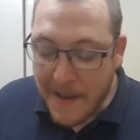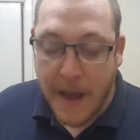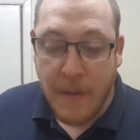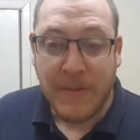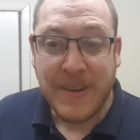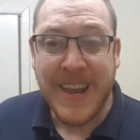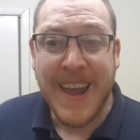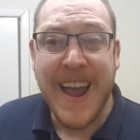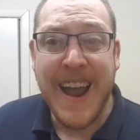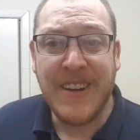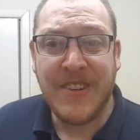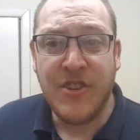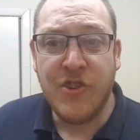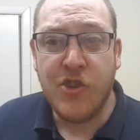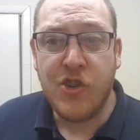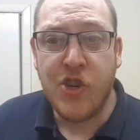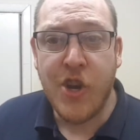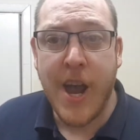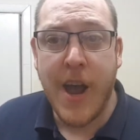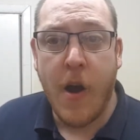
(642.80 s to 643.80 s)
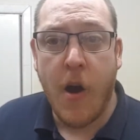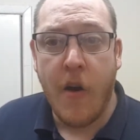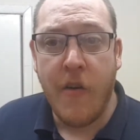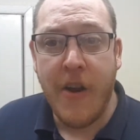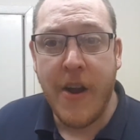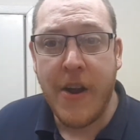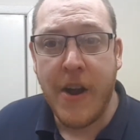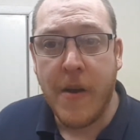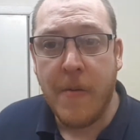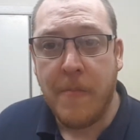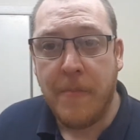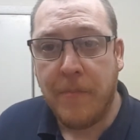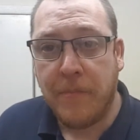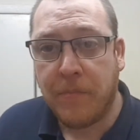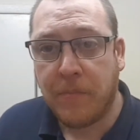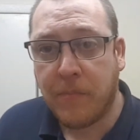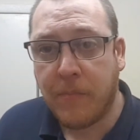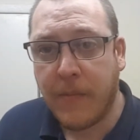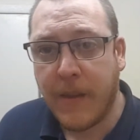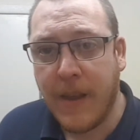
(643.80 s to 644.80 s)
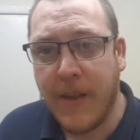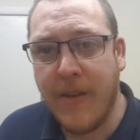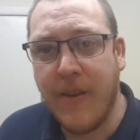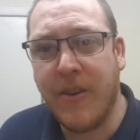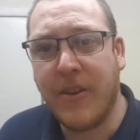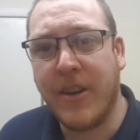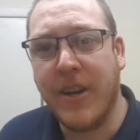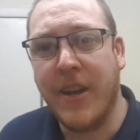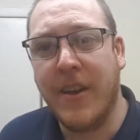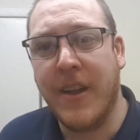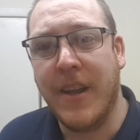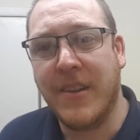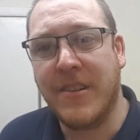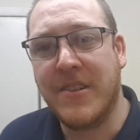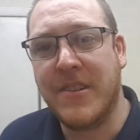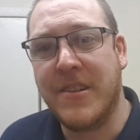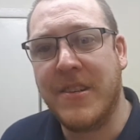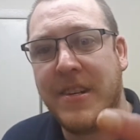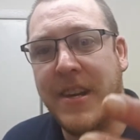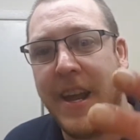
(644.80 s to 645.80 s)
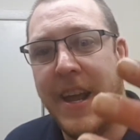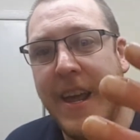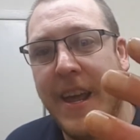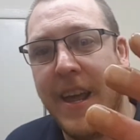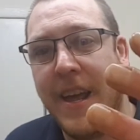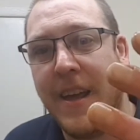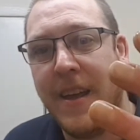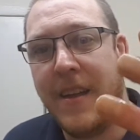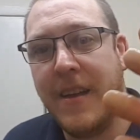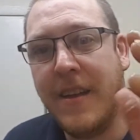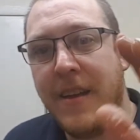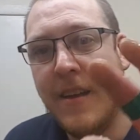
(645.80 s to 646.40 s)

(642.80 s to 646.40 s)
I'm caked in shit already. Look at the state.